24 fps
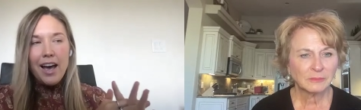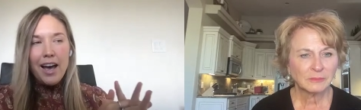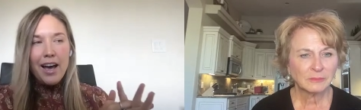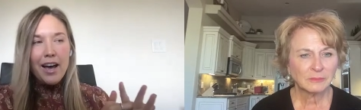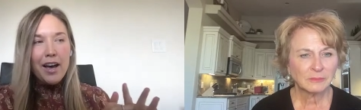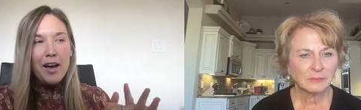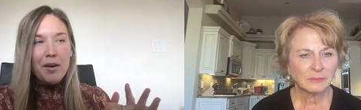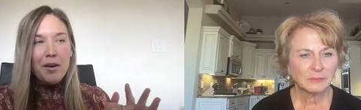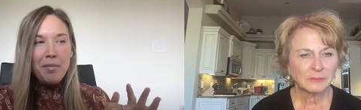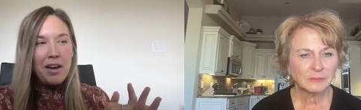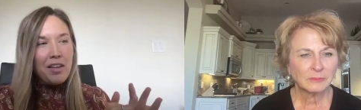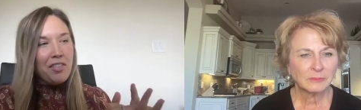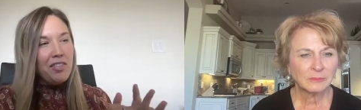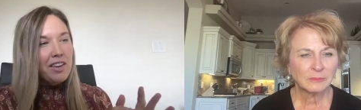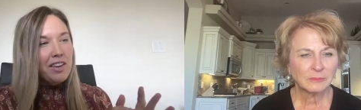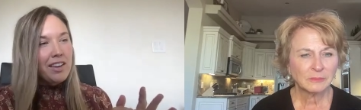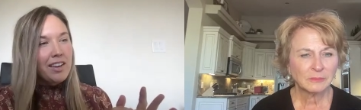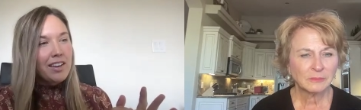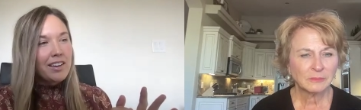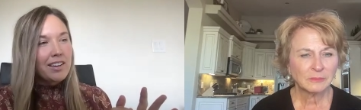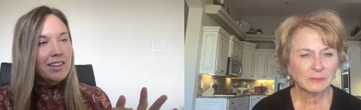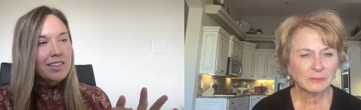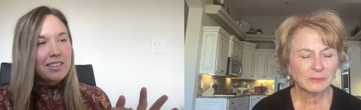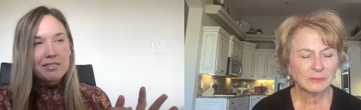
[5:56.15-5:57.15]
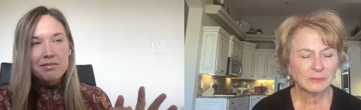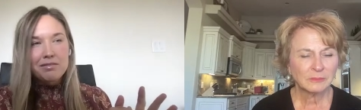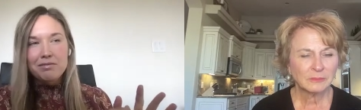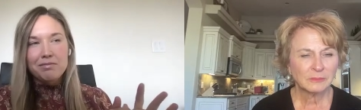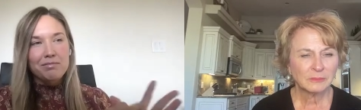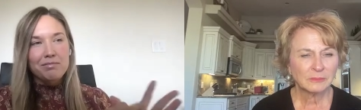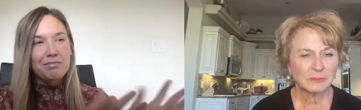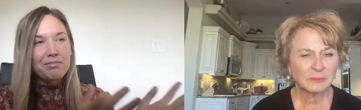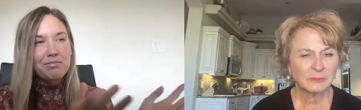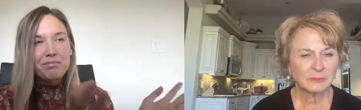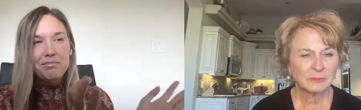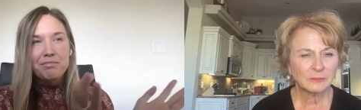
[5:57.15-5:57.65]
Speaker 1: um, I think,
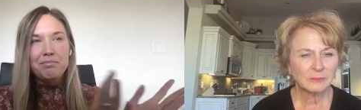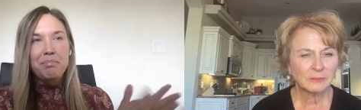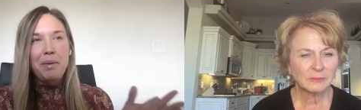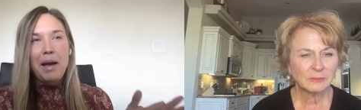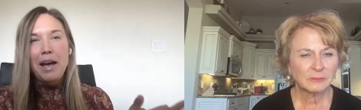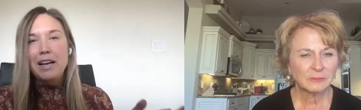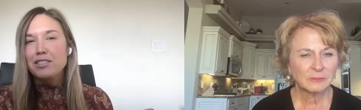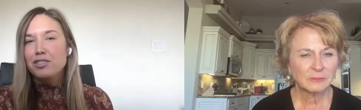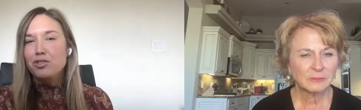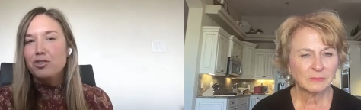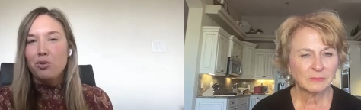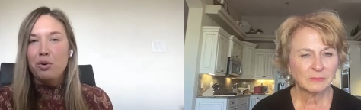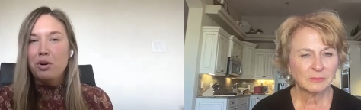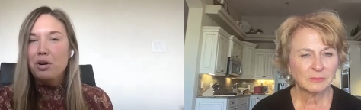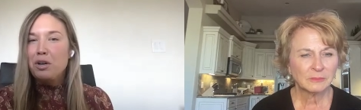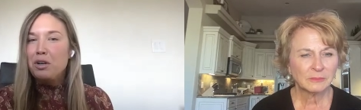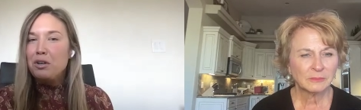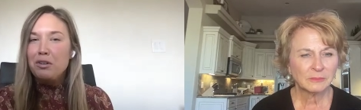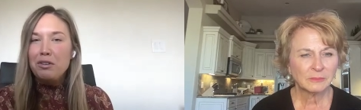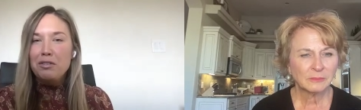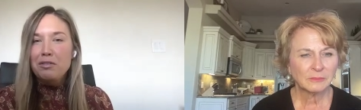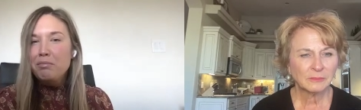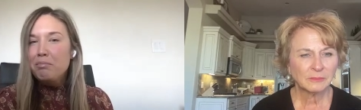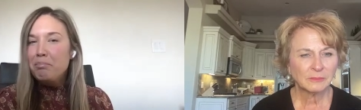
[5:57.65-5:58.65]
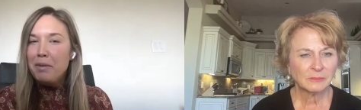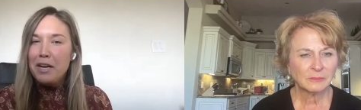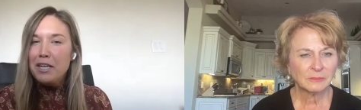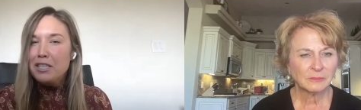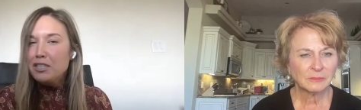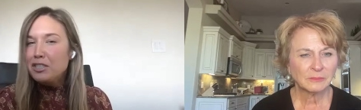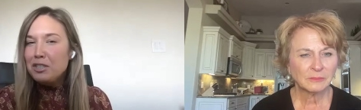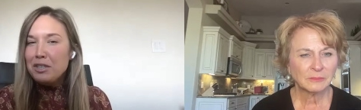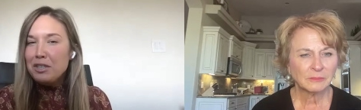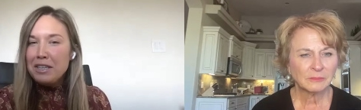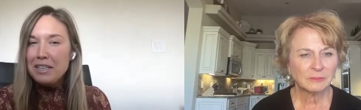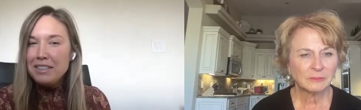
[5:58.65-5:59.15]
pastoral
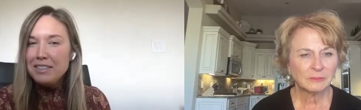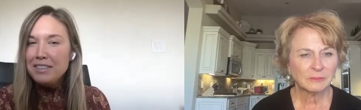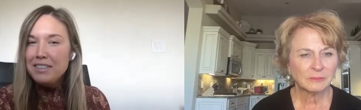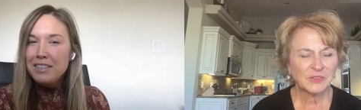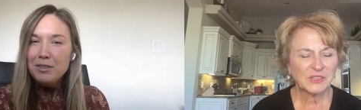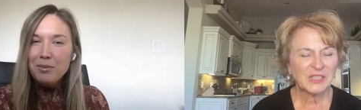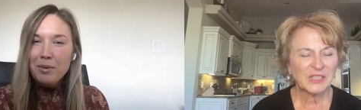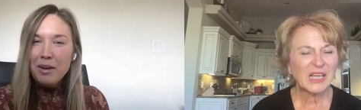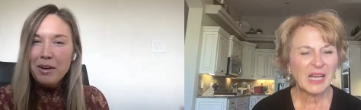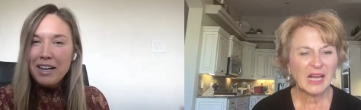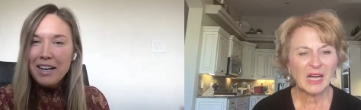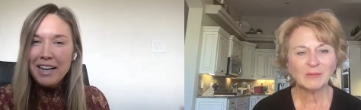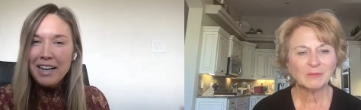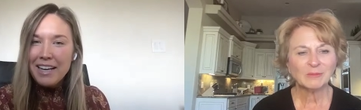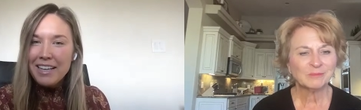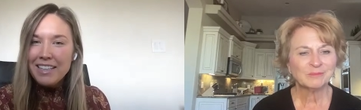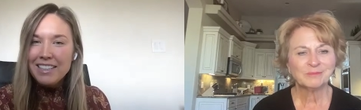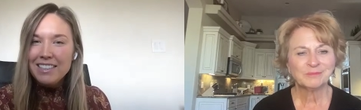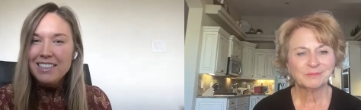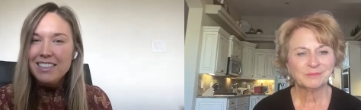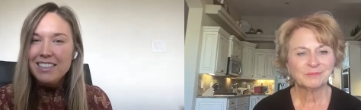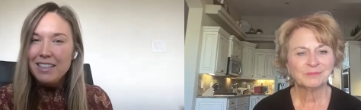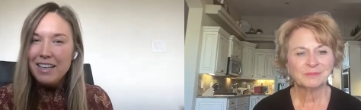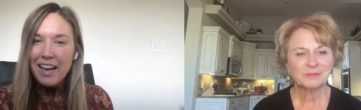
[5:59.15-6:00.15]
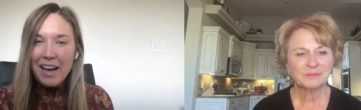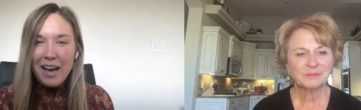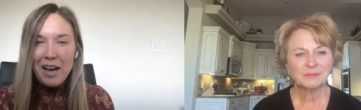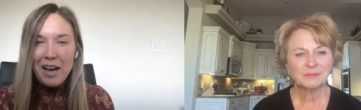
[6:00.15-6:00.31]
ministries is what yeah. it is.